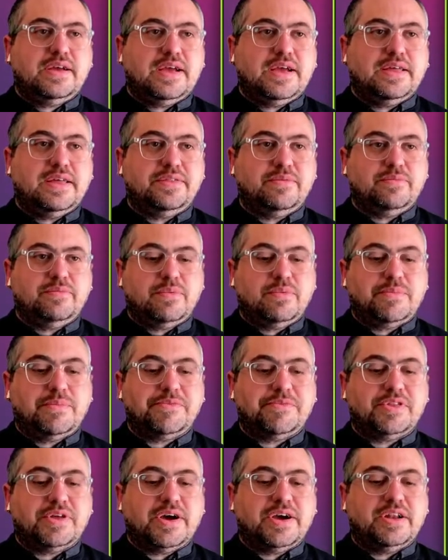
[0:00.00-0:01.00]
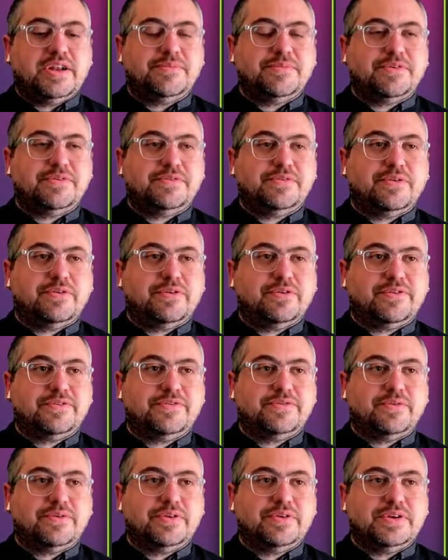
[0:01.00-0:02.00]
and remember the items are still
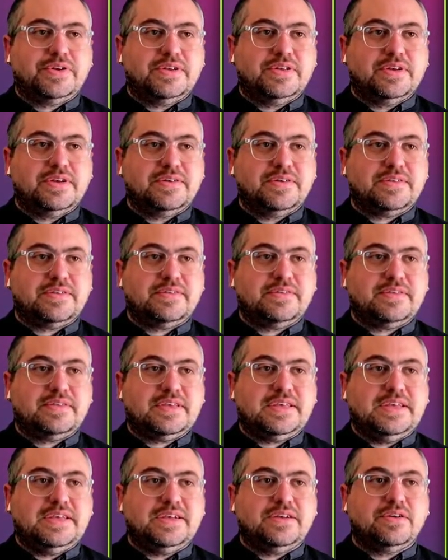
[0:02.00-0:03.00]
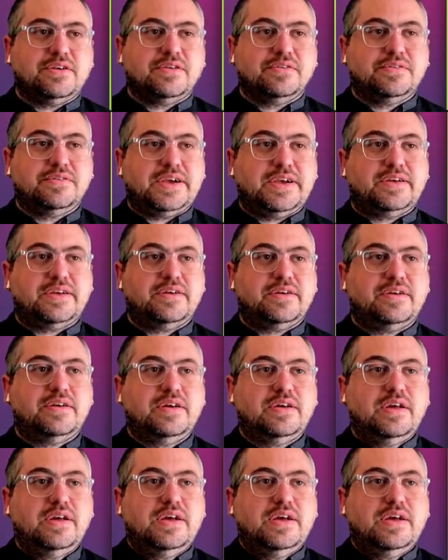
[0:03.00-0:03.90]
stored in a key called data,